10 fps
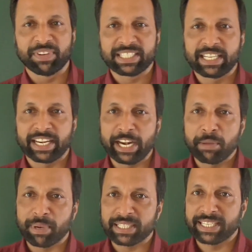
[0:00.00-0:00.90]
first
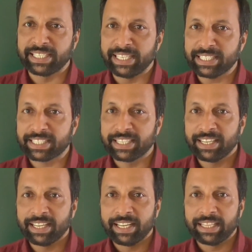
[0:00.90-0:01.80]
reading passage is
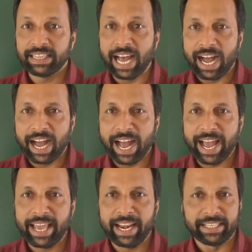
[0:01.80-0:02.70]
the
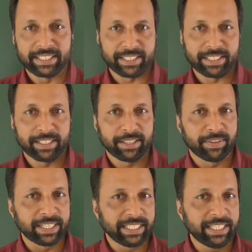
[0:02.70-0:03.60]
island.
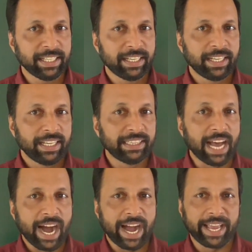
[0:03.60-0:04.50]
What is it?
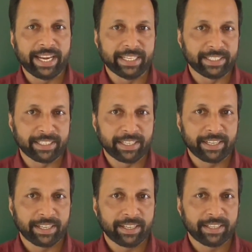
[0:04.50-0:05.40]
The island.
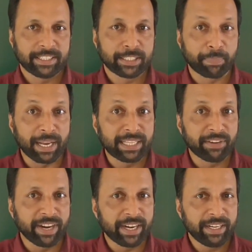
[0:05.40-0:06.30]
Spell the
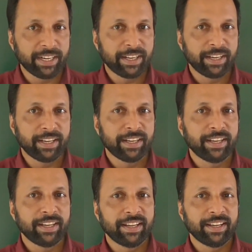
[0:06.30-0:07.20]
word
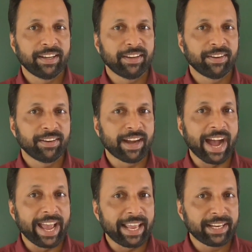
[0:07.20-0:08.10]

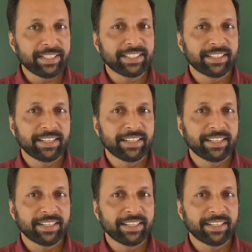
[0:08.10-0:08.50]
island.